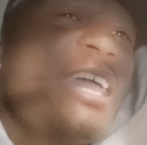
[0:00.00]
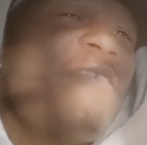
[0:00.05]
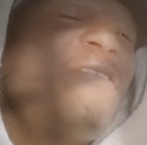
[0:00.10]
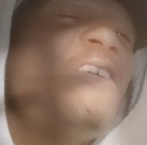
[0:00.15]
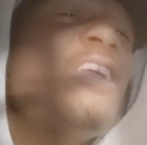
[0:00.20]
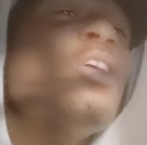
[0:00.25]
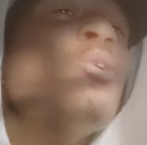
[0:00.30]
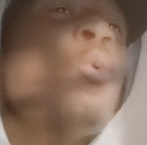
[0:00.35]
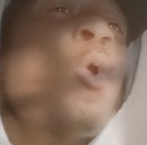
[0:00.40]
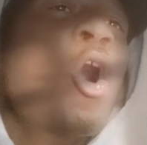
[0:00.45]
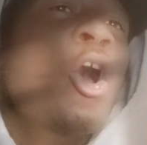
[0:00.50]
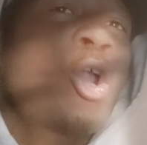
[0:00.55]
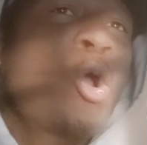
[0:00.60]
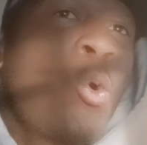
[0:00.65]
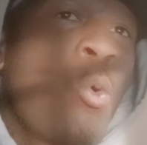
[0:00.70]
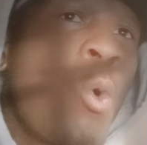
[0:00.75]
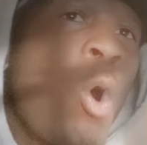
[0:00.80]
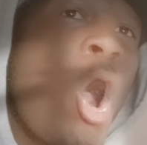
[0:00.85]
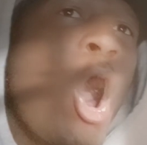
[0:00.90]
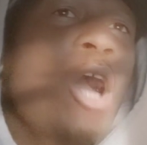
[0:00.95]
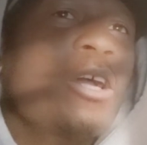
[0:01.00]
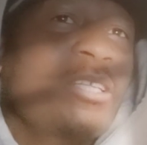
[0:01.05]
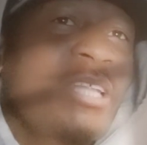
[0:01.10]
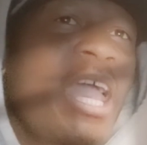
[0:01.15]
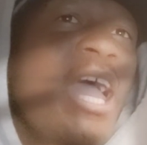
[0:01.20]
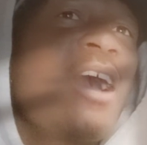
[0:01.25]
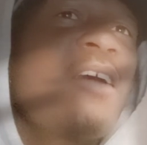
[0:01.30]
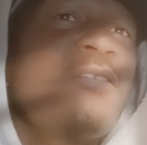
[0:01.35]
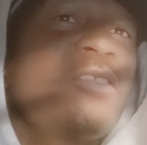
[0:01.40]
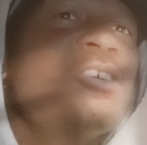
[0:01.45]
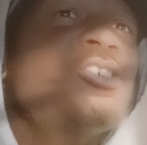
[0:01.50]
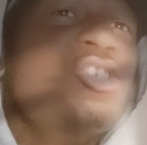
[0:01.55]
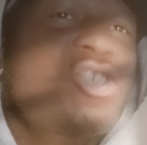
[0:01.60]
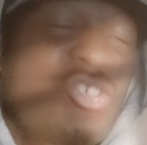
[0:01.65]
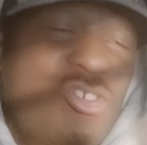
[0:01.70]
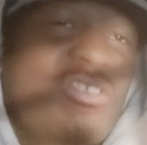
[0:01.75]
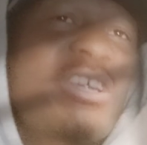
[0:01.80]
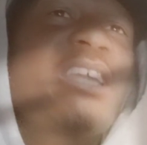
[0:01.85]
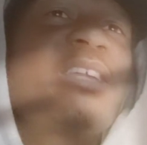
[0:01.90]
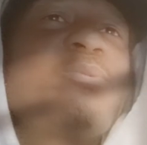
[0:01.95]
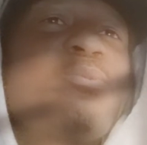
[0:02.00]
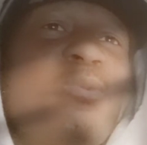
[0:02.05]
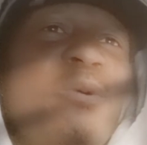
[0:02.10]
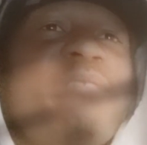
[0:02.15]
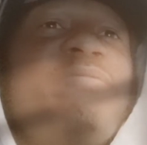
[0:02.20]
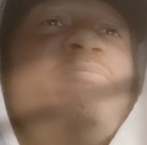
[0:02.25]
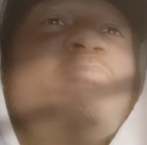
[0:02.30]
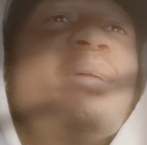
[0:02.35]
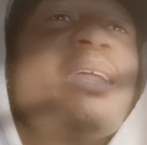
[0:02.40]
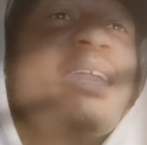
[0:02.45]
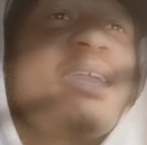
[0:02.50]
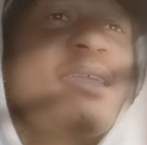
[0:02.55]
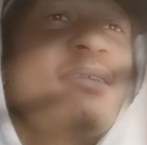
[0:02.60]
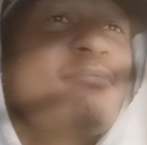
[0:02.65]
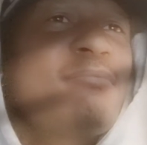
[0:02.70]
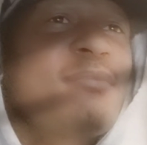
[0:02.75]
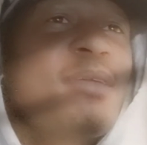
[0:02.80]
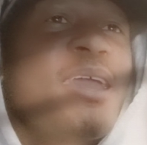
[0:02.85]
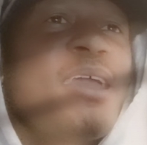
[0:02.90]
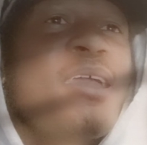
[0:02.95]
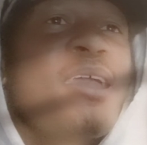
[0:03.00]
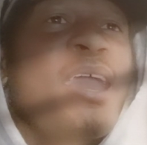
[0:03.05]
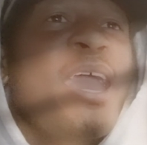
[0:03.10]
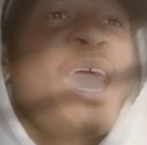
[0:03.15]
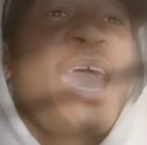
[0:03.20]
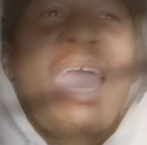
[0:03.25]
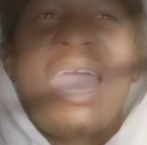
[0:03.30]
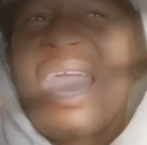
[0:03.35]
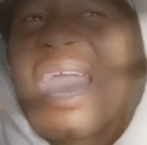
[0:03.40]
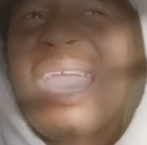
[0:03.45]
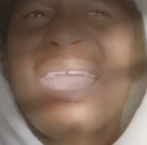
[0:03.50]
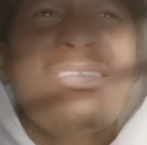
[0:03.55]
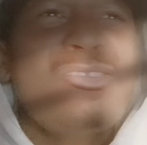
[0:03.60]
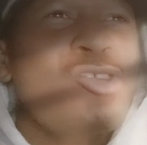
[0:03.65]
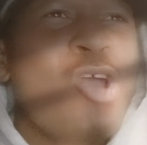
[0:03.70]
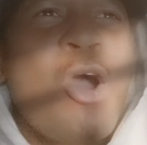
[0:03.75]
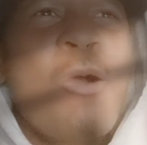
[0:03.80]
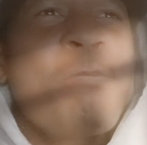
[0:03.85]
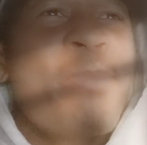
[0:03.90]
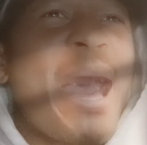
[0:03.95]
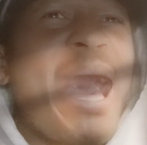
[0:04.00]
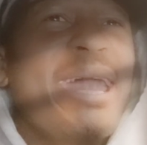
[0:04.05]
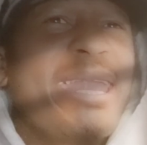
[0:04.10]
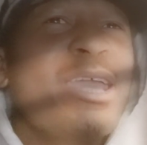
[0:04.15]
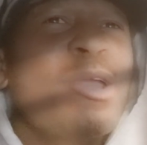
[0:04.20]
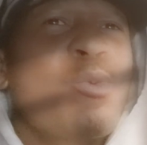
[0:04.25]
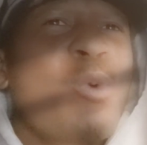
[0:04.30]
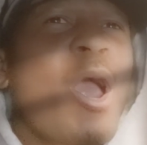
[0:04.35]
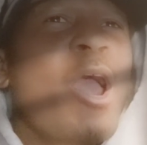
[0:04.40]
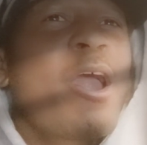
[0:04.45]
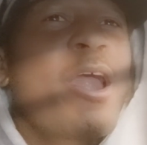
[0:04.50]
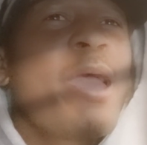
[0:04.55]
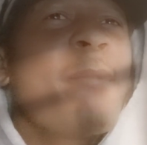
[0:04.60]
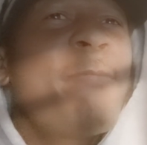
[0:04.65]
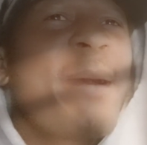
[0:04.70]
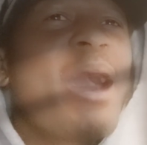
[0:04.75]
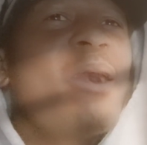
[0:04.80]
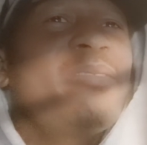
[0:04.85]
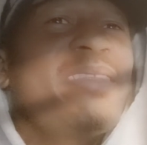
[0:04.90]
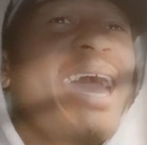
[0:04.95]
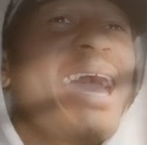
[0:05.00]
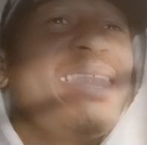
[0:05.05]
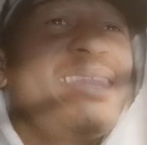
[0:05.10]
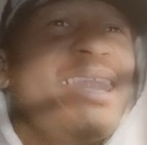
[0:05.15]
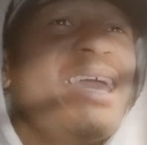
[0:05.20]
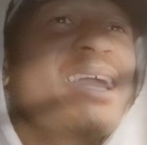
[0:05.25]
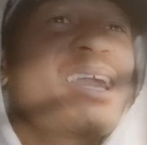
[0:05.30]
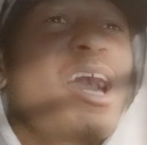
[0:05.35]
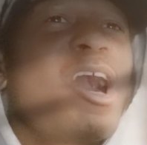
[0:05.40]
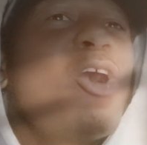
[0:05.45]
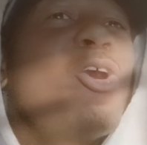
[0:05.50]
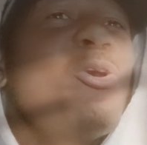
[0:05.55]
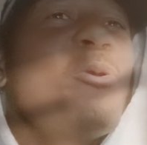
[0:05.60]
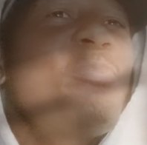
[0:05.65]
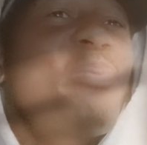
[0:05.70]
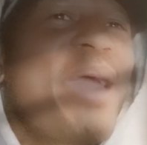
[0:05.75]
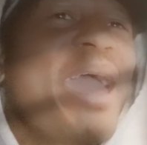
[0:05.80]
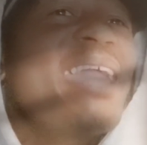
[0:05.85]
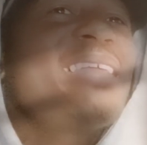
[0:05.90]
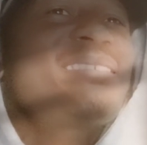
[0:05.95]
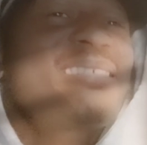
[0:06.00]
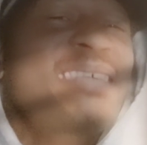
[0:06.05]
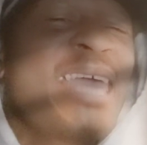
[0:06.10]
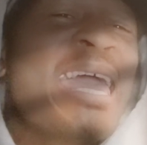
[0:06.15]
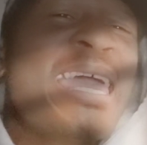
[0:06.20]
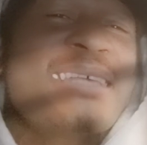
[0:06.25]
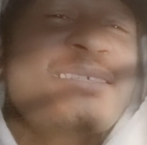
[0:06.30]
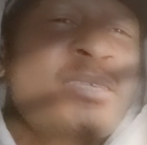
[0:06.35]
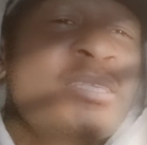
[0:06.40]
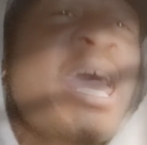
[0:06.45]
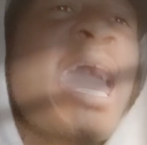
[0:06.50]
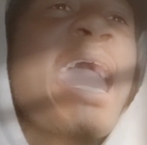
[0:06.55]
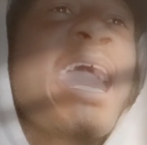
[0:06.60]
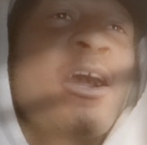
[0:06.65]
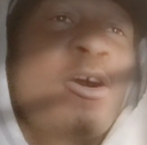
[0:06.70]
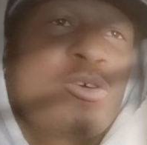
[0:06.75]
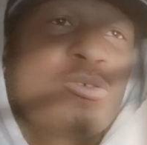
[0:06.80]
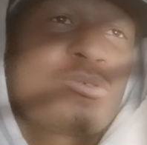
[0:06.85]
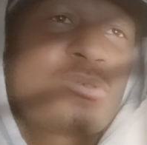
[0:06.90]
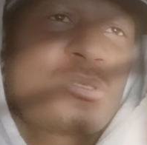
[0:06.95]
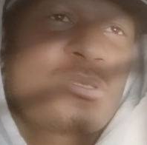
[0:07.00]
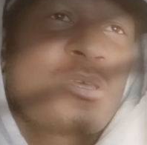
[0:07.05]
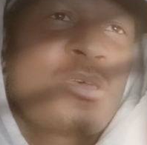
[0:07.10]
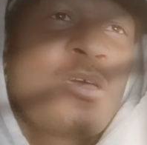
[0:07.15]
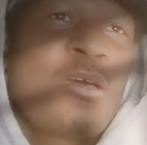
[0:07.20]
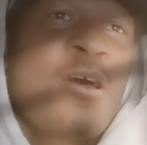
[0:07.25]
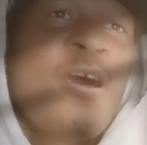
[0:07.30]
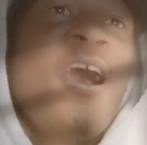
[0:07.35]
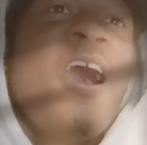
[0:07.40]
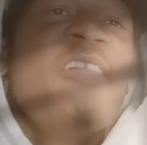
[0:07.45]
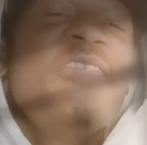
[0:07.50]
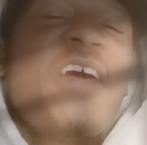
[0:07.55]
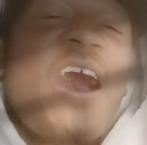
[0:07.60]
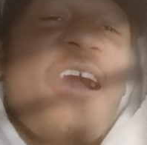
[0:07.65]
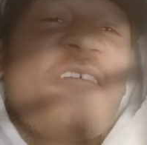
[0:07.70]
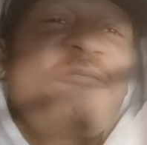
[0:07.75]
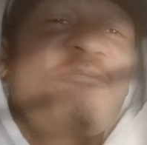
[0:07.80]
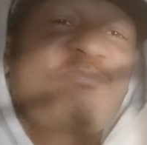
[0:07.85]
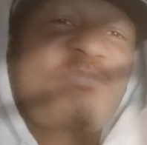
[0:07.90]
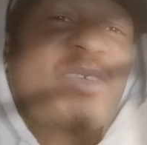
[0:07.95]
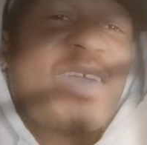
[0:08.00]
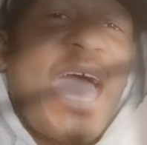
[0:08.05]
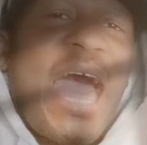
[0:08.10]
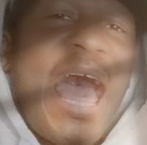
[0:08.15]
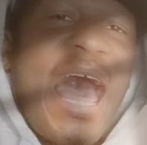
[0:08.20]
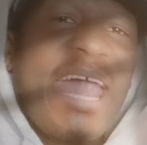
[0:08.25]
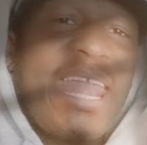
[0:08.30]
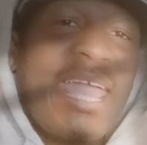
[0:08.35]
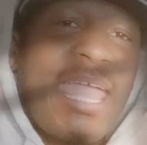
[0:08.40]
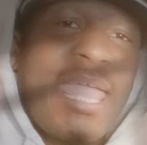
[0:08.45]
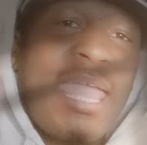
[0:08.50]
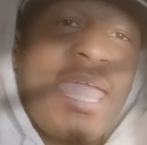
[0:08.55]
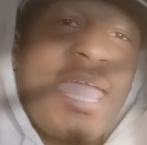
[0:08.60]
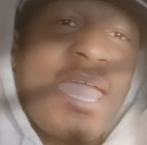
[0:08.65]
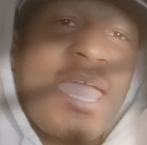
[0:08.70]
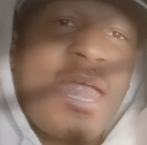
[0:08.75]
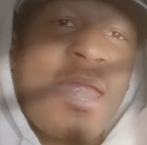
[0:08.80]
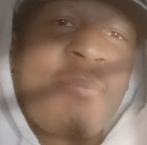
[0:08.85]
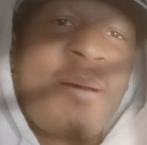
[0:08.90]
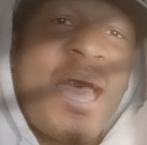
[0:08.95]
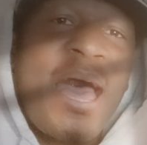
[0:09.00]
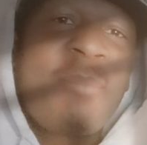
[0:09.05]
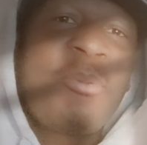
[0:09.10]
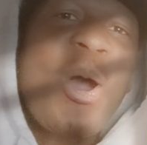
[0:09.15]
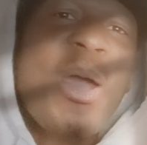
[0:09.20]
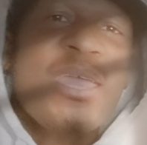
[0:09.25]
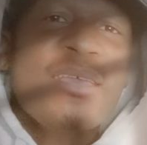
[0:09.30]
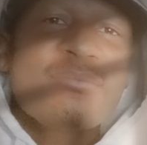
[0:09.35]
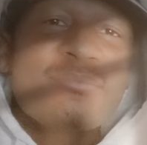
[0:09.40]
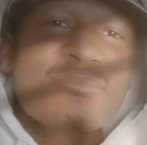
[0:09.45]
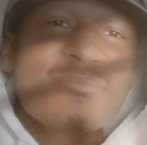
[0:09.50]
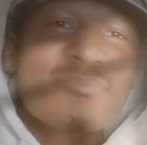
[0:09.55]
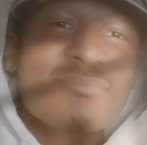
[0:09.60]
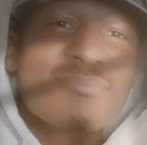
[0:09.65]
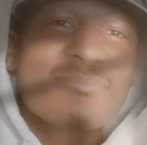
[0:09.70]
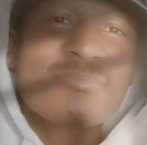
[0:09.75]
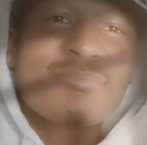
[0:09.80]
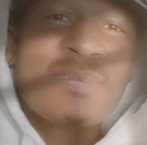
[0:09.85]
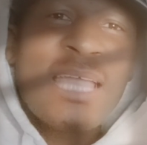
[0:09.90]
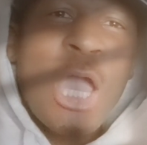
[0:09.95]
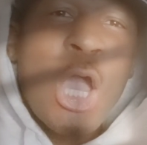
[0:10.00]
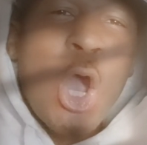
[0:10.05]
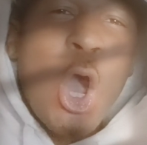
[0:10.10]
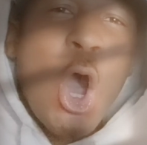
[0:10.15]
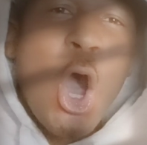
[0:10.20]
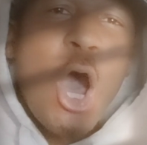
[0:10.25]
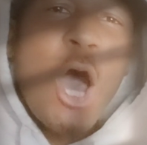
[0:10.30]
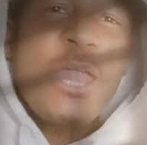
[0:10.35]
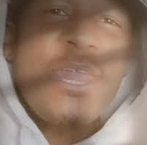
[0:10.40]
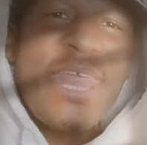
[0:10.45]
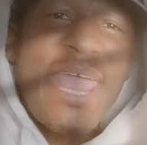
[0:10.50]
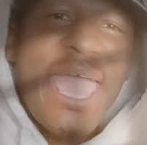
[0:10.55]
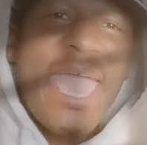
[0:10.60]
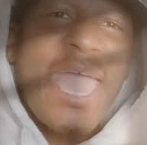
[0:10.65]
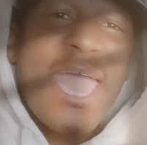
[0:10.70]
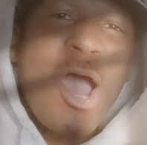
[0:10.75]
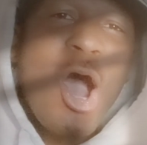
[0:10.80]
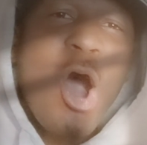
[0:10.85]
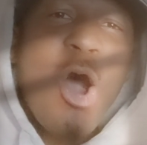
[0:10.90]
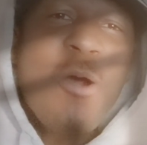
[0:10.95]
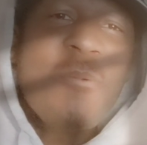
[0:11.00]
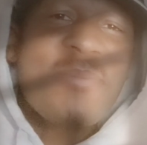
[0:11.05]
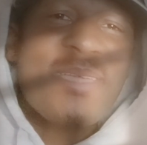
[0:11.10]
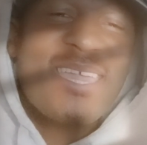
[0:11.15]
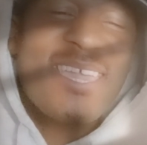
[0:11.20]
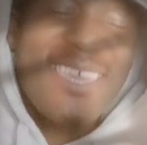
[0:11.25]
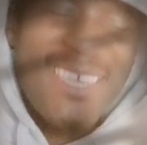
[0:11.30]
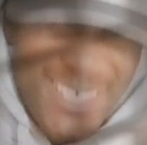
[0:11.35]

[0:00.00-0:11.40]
if he want to walk down the street with me. Ain't nobody worried about that nigga who paints his nails. The got out of here, my boy. On dead homie.